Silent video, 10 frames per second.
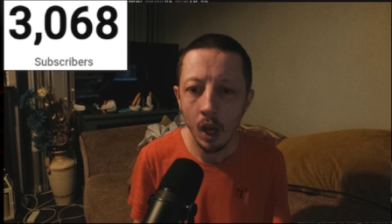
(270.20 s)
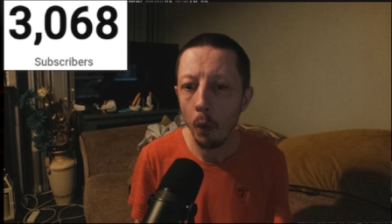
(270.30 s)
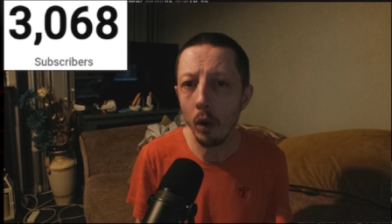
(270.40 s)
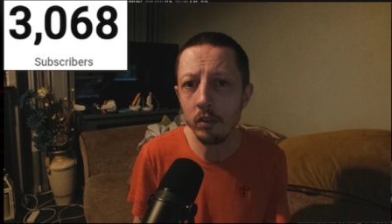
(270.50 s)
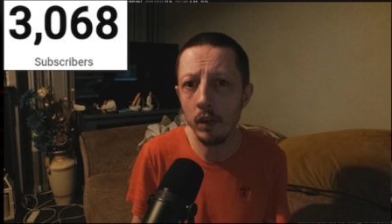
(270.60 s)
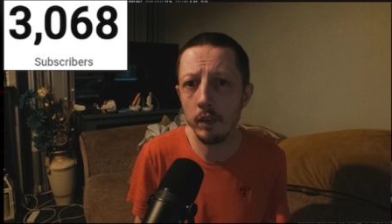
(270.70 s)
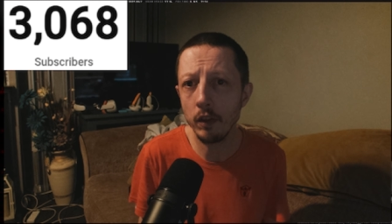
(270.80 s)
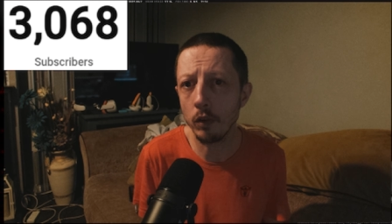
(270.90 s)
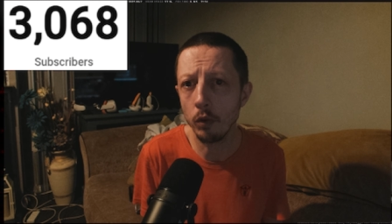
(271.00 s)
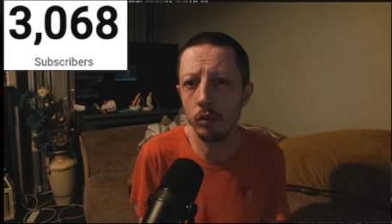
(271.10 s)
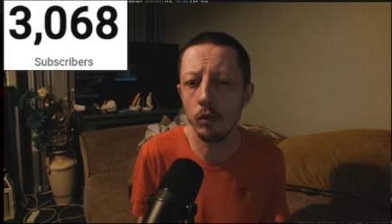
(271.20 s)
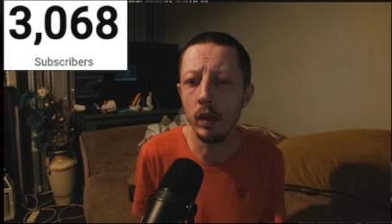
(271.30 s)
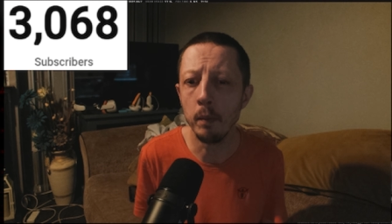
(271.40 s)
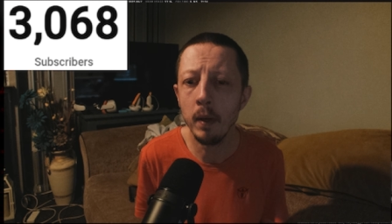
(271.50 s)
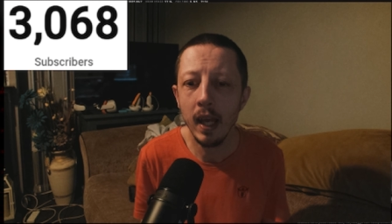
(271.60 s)
watching a vertical
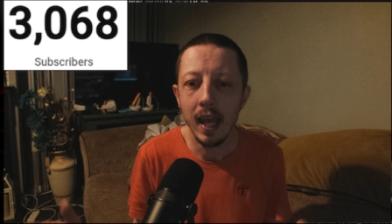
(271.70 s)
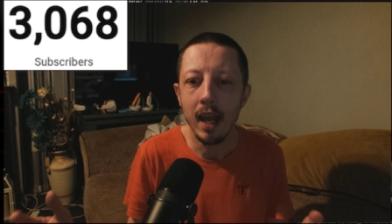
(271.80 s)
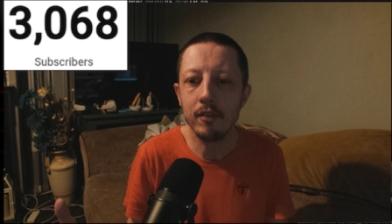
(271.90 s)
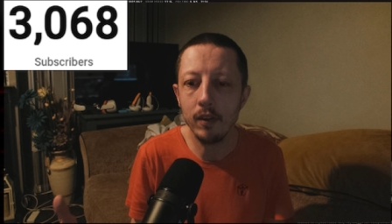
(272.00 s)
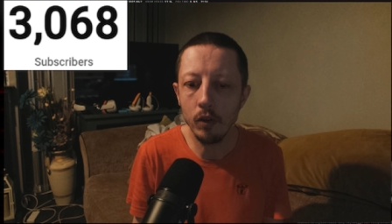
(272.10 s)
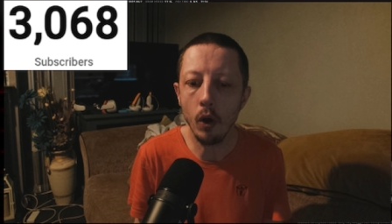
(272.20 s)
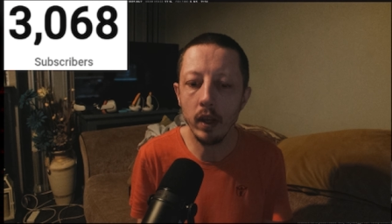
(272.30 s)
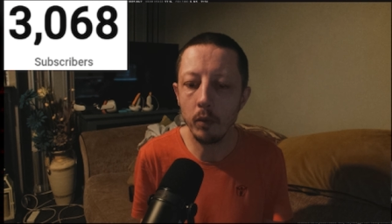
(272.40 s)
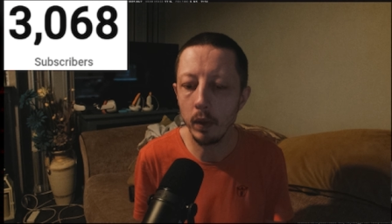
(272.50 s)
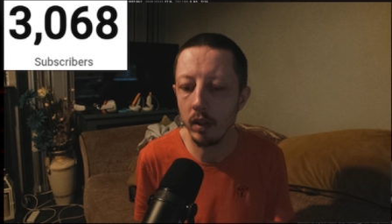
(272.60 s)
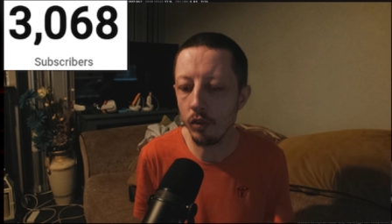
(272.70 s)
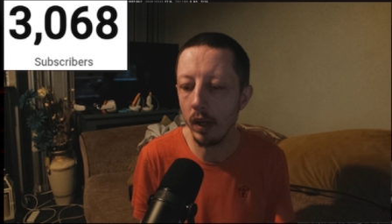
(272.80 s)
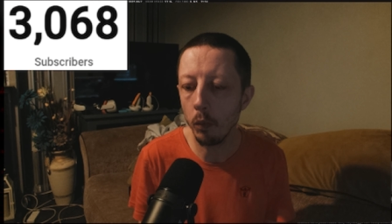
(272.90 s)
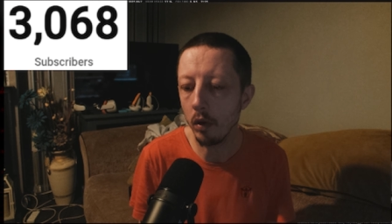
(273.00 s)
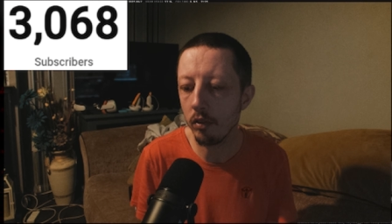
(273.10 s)
stream, it's annoying when you're trying
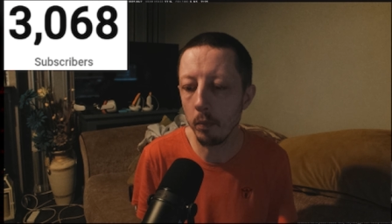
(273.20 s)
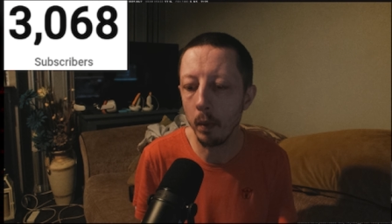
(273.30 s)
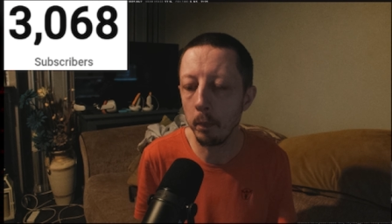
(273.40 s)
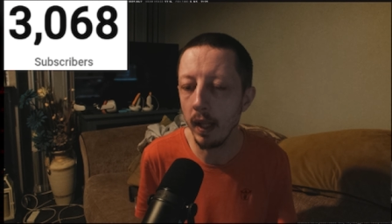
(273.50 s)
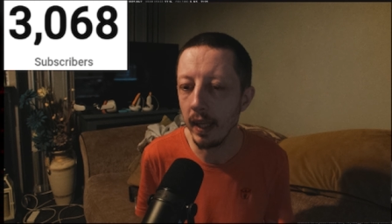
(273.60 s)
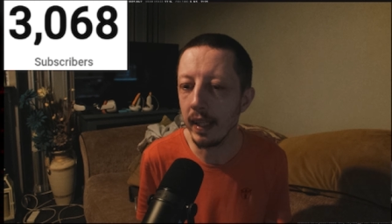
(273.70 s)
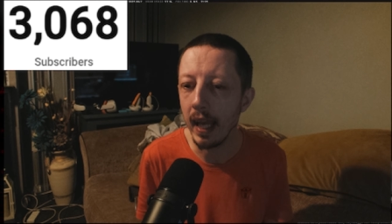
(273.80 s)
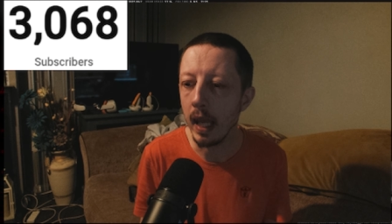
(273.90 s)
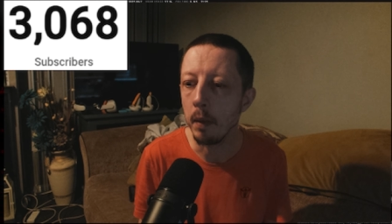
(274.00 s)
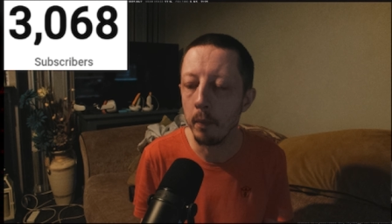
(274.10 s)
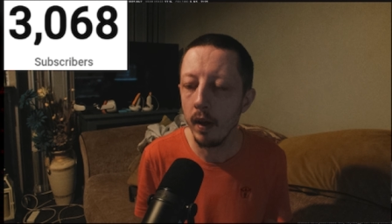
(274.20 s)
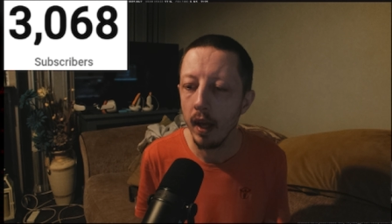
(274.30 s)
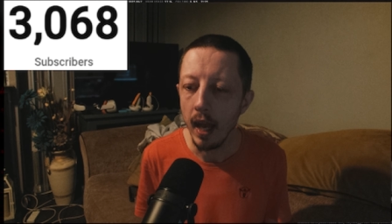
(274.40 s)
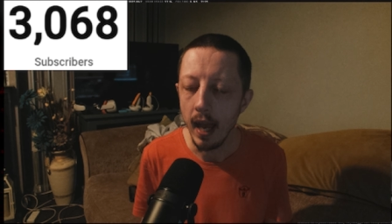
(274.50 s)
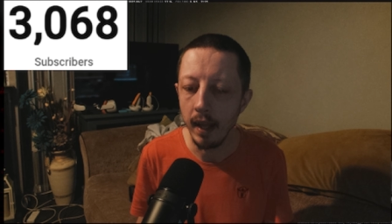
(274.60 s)
to watch someone play a game
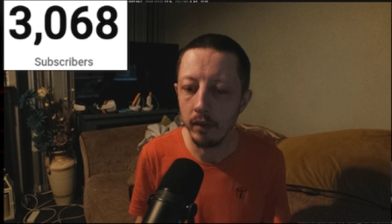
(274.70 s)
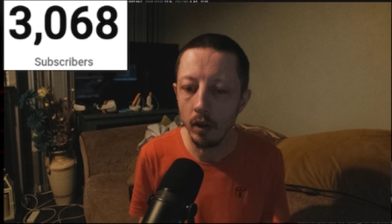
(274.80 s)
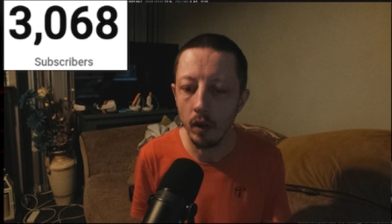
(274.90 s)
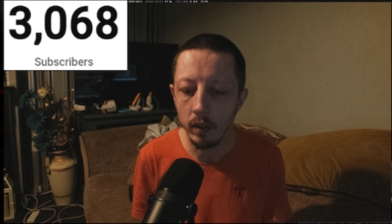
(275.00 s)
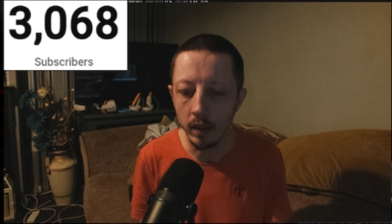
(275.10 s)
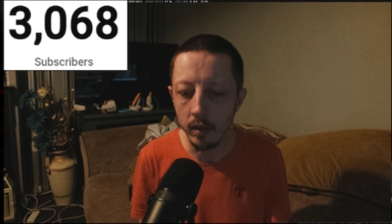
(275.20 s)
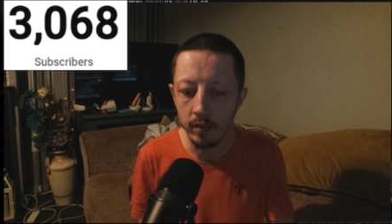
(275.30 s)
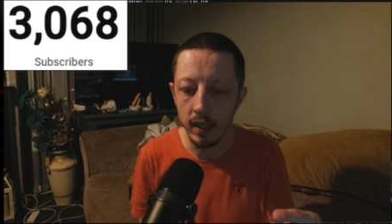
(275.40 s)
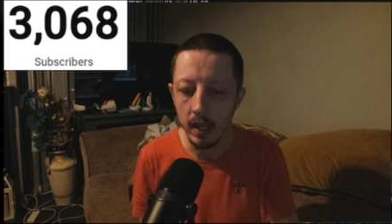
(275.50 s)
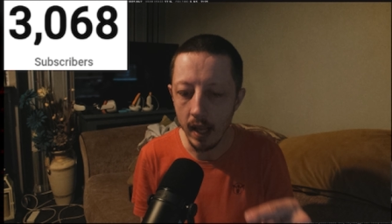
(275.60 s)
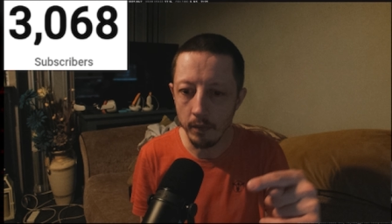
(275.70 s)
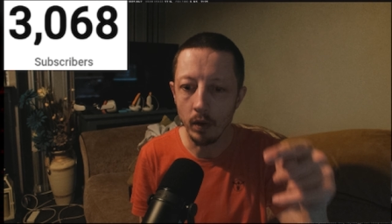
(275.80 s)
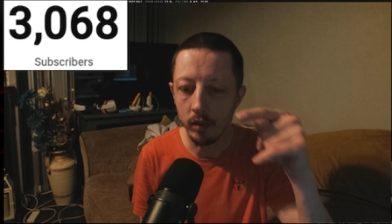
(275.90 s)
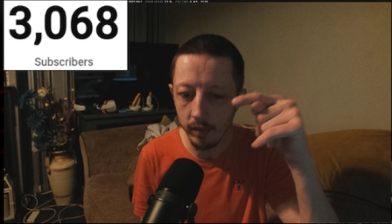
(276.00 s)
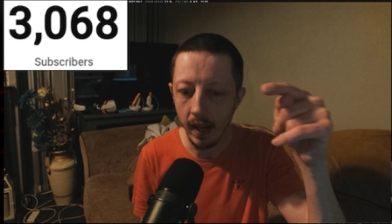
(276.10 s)
and you can see
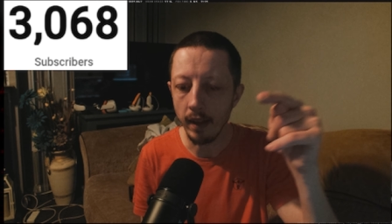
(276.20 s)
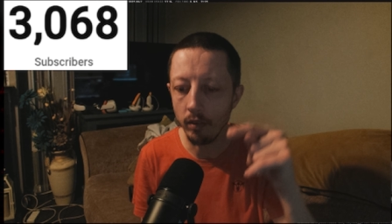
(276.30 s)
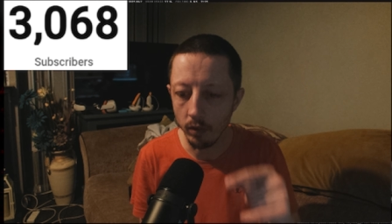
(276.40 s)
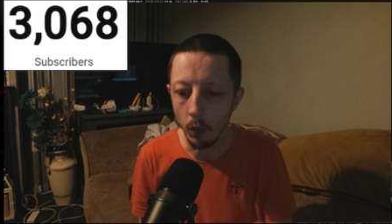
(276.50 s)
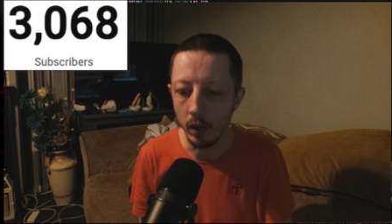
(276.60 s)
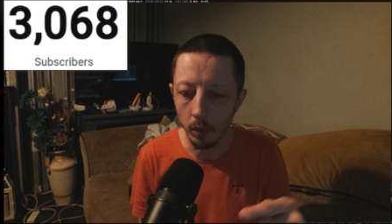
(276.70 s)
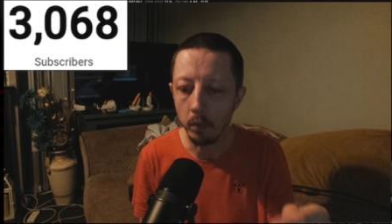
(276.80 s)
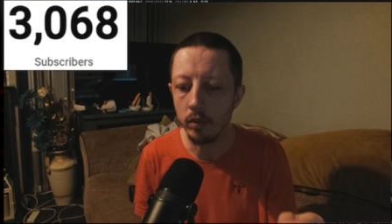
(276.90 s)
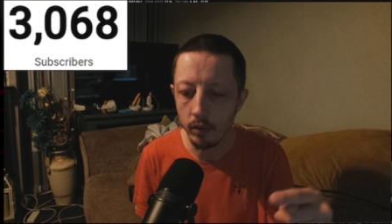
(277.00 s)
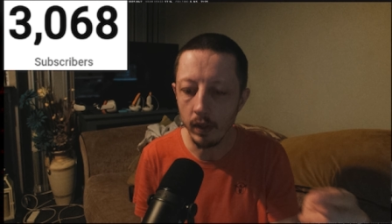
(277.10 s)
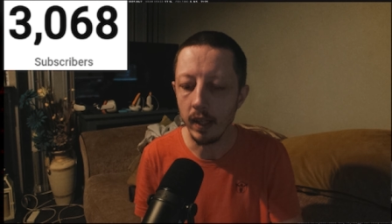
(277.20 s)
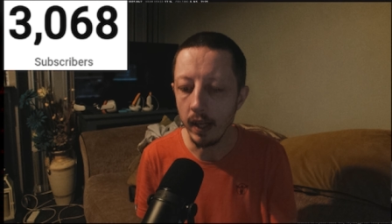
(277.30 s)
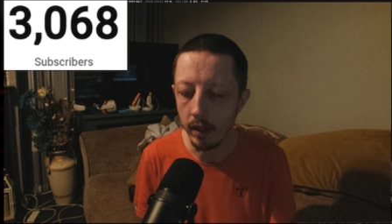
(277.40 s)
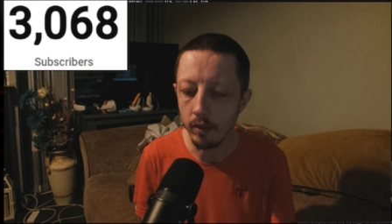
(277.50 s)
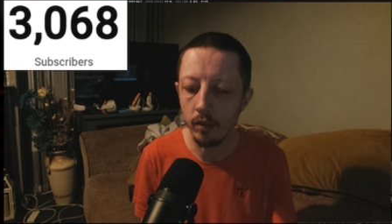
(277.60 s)
everyone's text going up the screen,
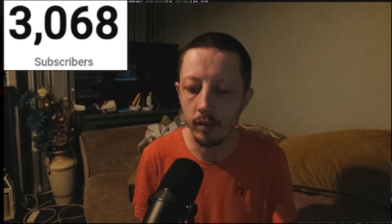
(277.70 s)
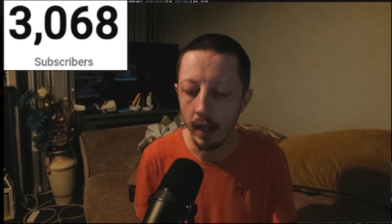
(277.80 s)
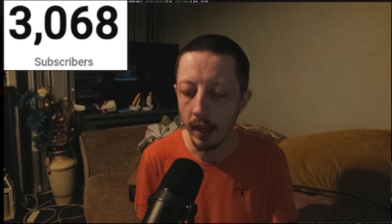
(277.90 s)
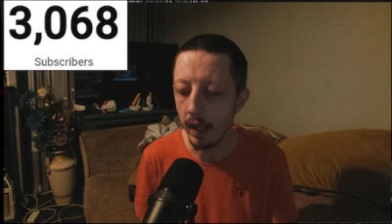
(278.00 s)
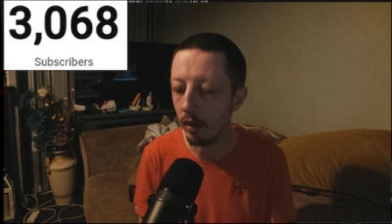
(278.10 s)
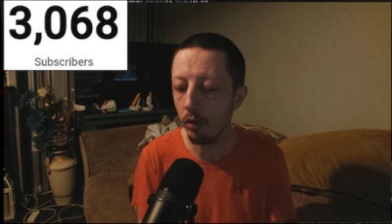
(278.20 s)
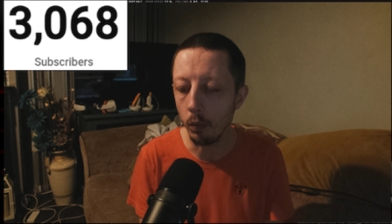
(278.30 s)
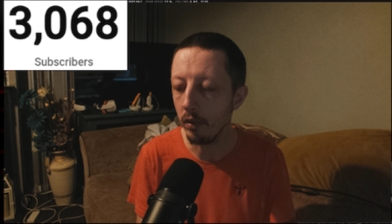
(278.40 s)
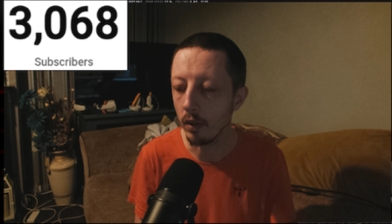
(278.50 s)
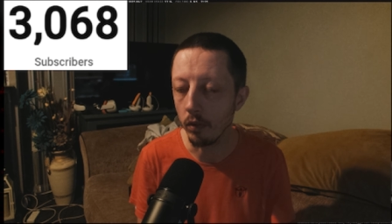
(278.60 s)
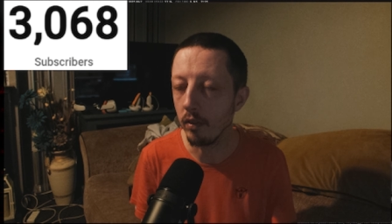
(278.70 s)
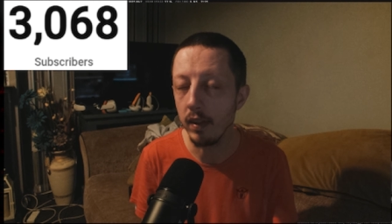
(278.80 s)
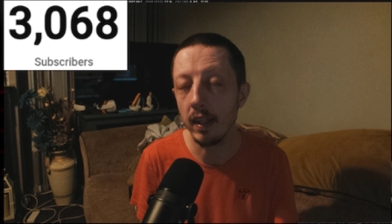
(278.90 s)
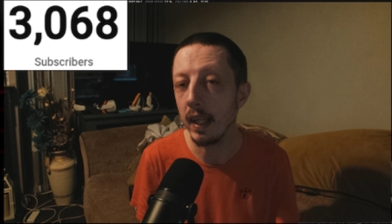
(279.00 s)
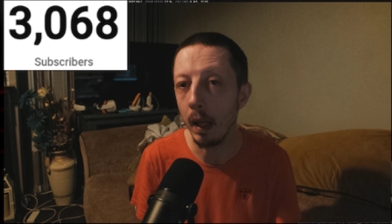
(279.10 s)
and you're just like, I just wish I could
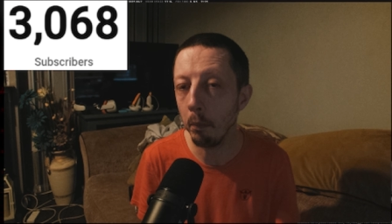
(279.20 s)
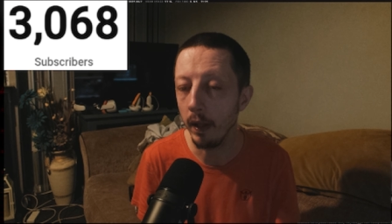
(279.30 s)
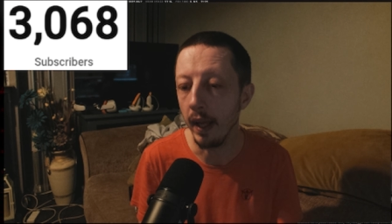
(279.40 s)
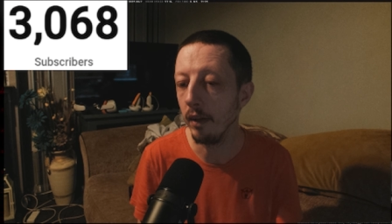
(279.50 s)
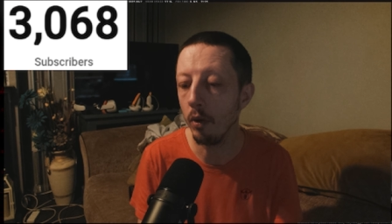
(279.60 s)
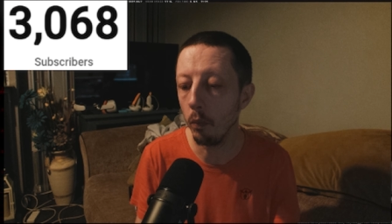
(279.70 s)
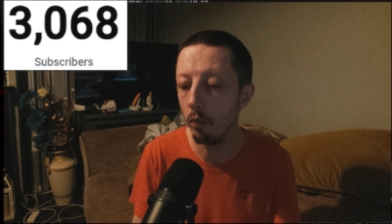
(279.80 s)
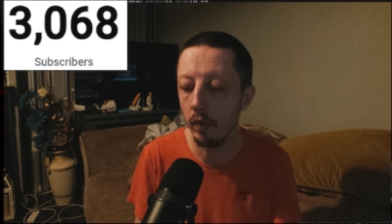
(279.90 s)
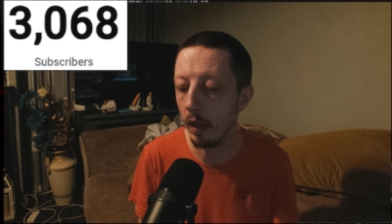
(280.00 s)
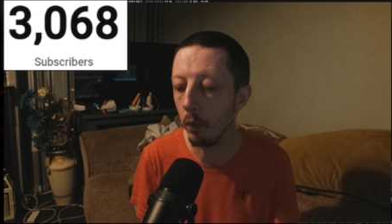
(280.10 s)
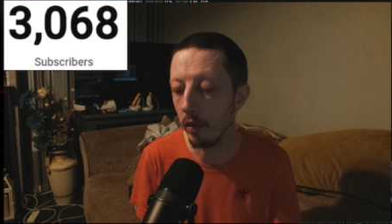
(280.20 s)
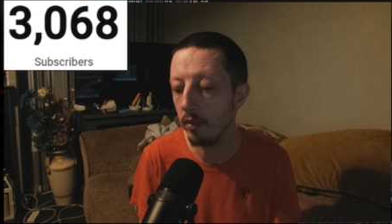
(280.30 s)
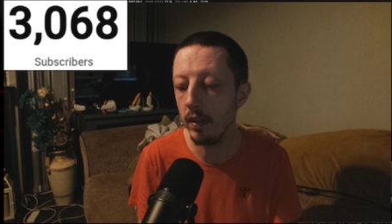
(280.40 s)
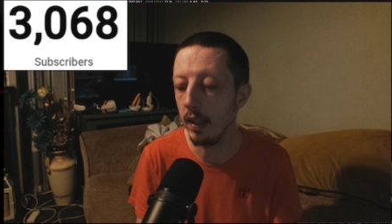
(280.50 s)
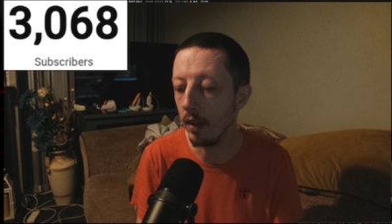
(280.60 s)
see the gameplay. I don't really want to
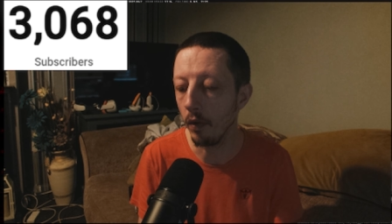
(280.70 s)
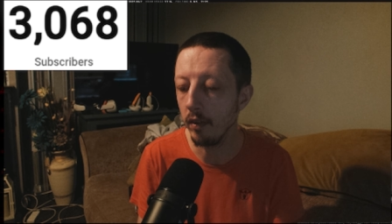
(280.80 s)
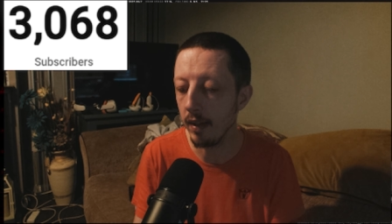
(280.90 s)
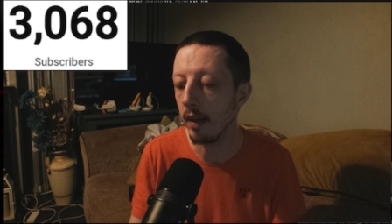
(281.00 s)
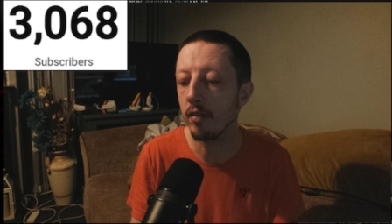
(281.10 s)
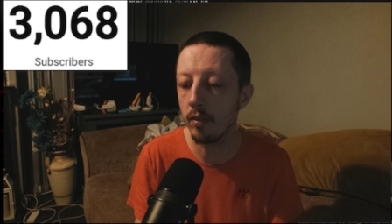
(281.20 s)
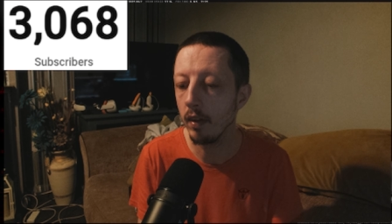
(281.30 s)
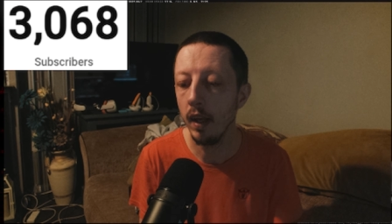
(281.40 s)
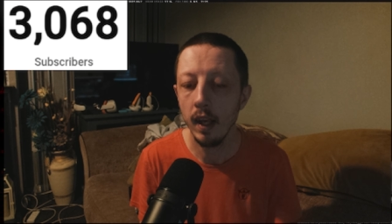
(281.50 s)
see all the text